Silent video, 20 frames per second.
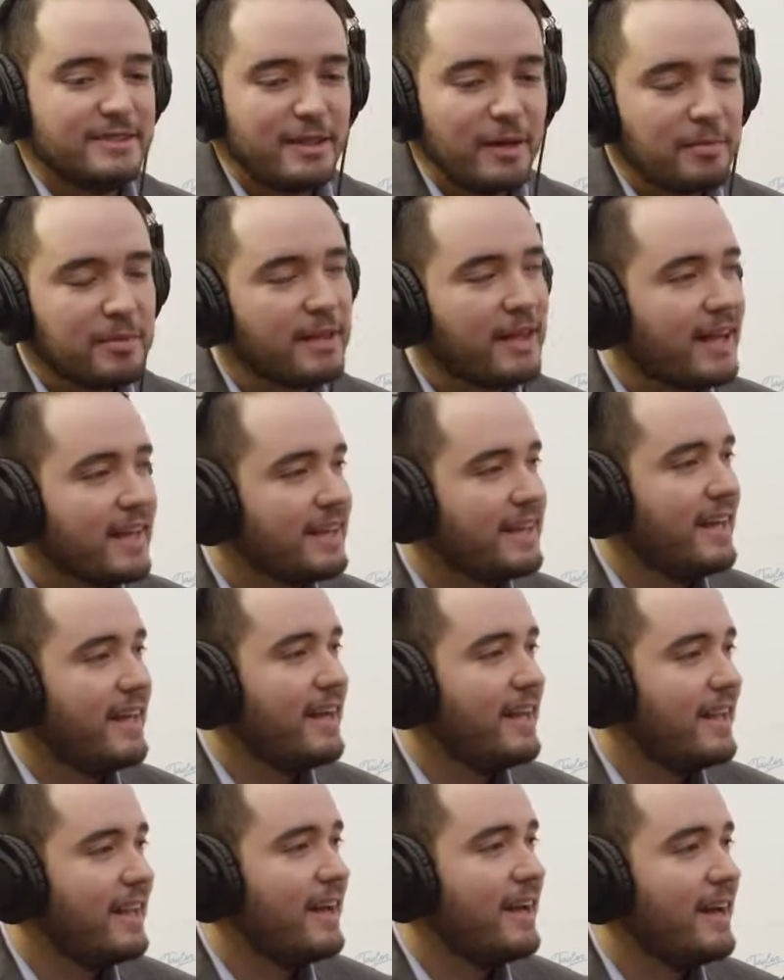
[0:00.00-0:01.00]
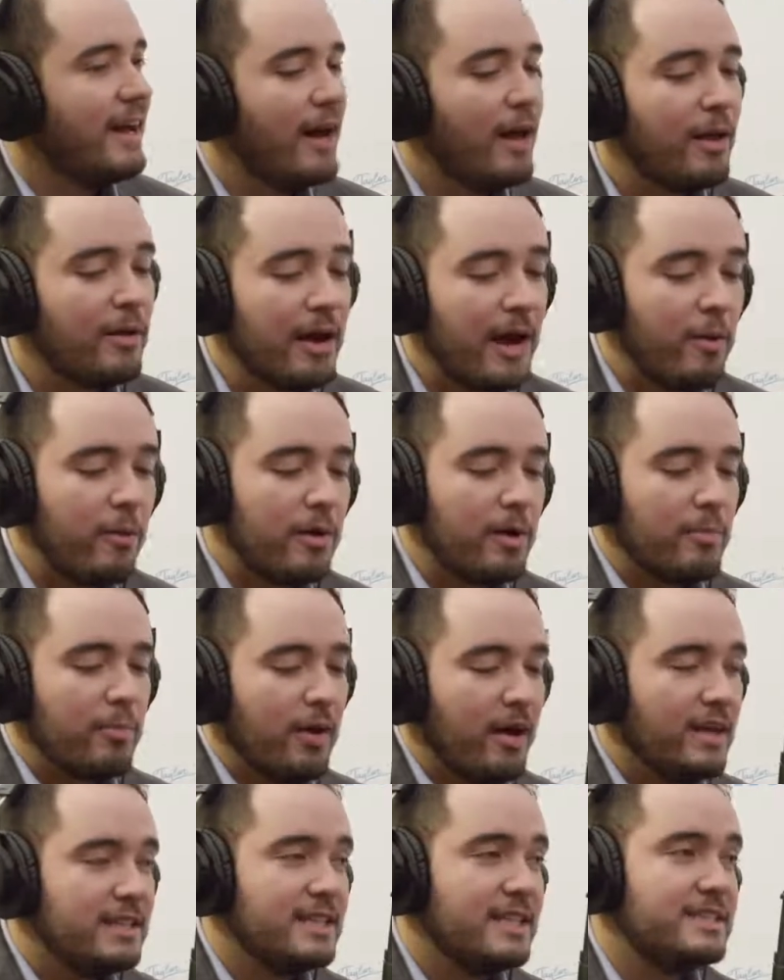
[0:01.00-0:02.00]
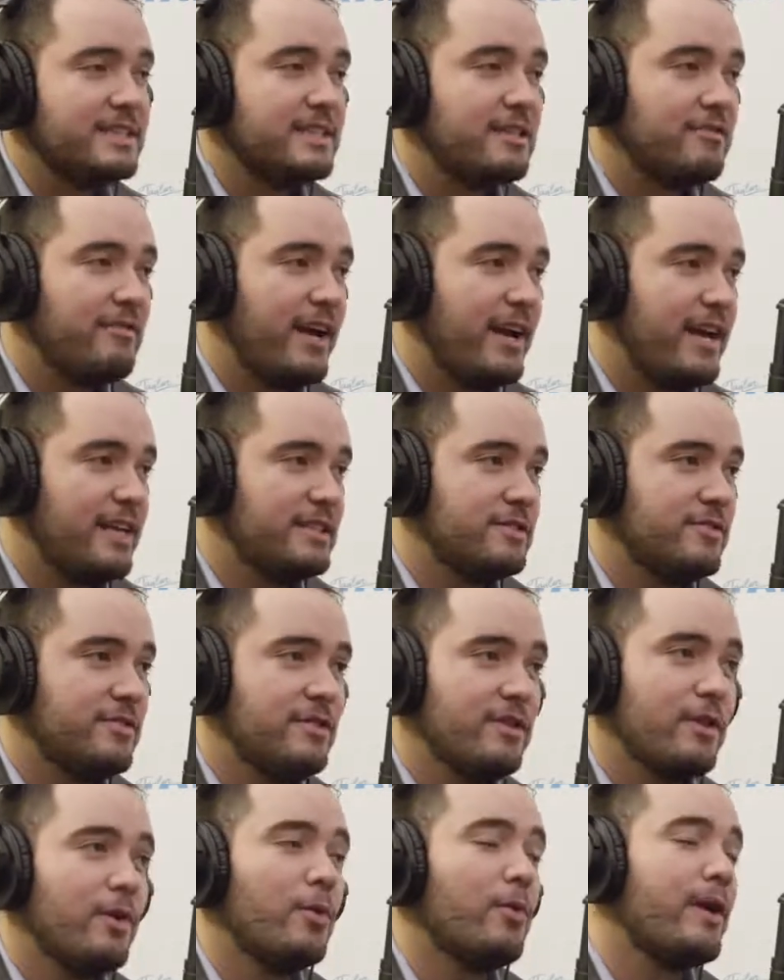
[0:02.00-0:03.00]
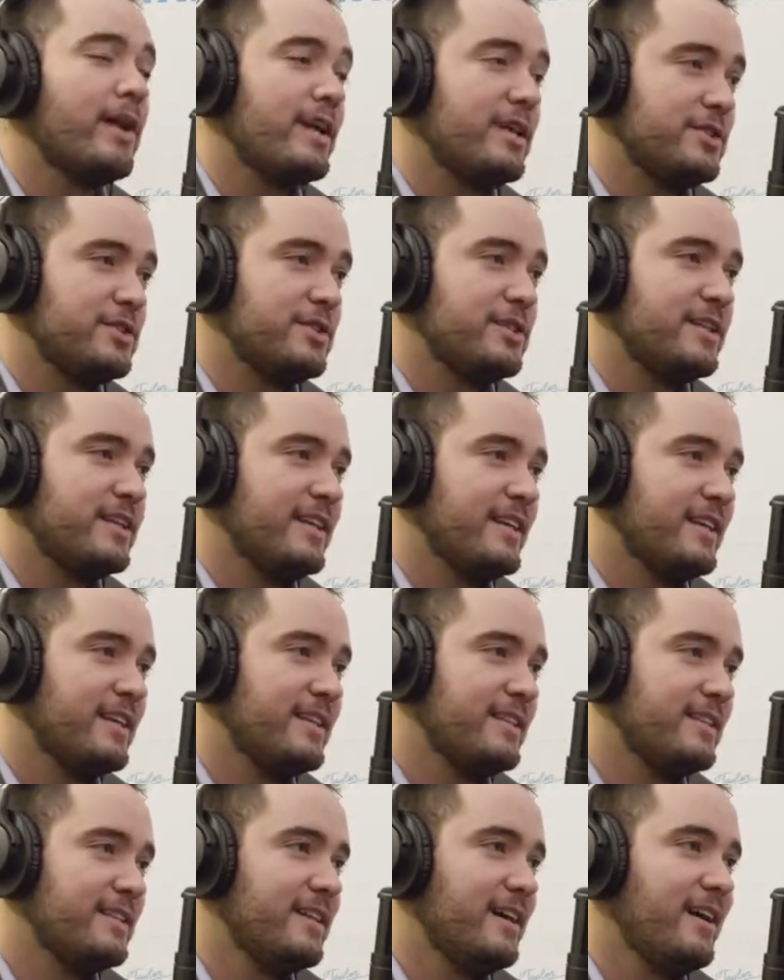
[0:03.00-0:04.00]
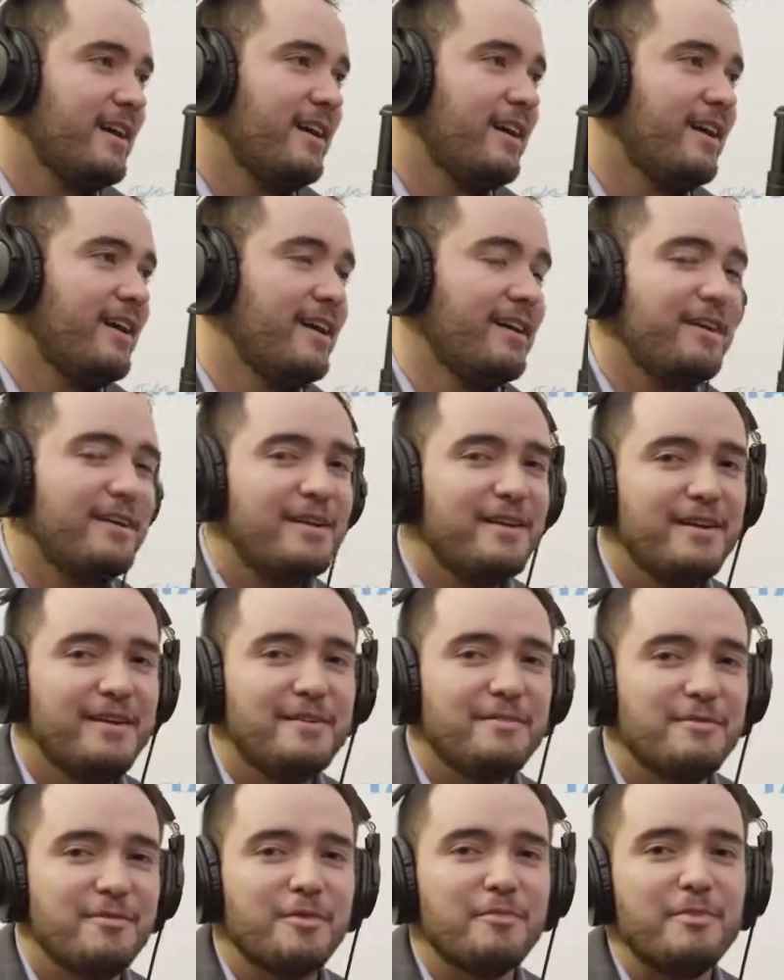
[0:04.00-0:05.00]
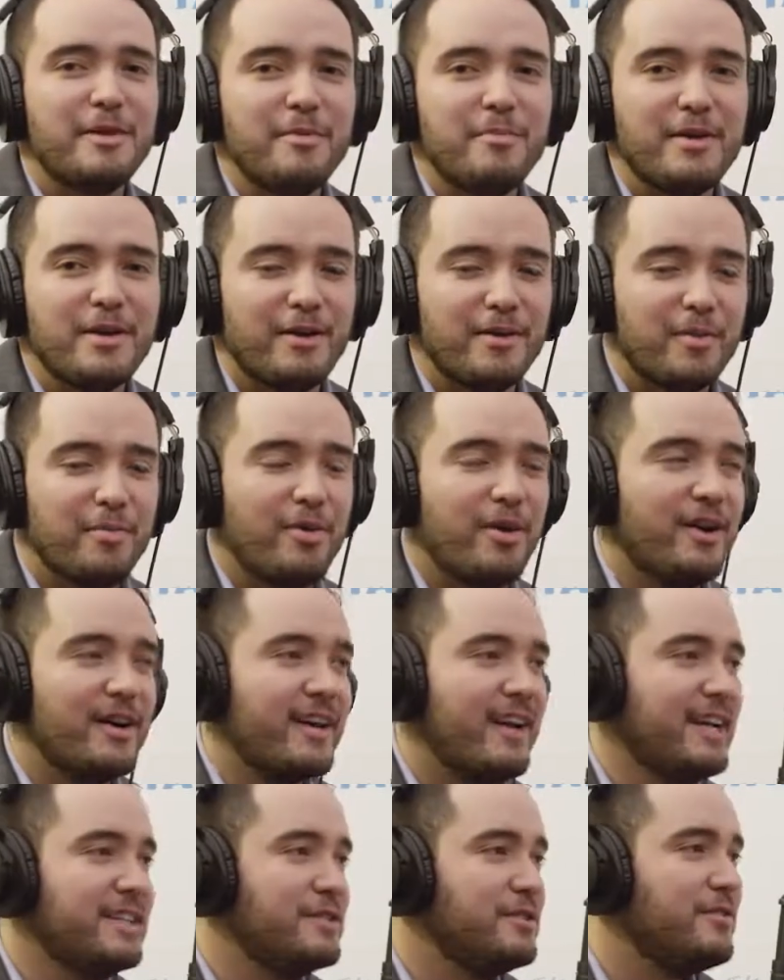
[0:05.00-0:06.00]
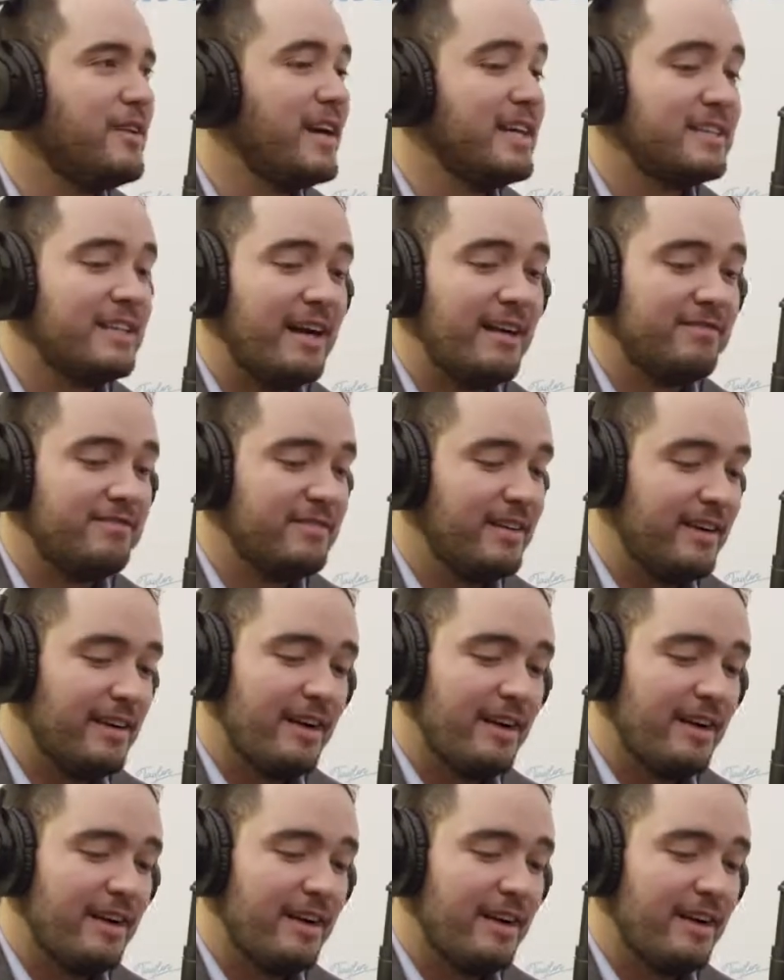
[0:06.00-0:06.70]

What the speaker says: Something like that, yeah. I want to apologize in advance for the low ratings you're going to get with me being on the podcast.